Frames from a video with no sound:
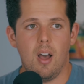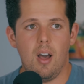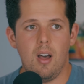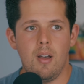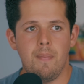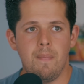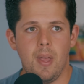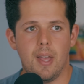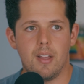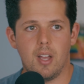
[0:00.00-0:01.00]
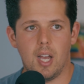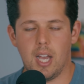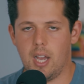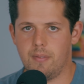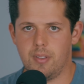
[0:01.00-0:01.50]
Um, I
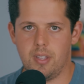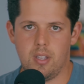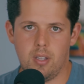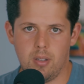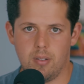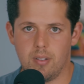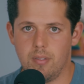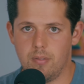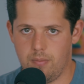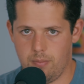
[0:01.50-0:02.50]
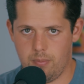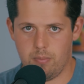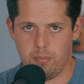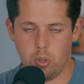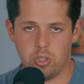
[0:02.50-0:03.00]
have the
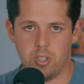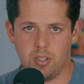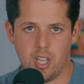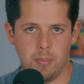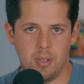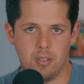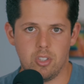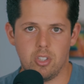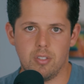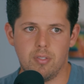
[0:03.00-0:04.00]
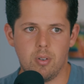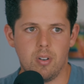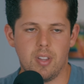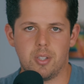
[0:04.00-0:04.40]
Porsche Cayman GT4.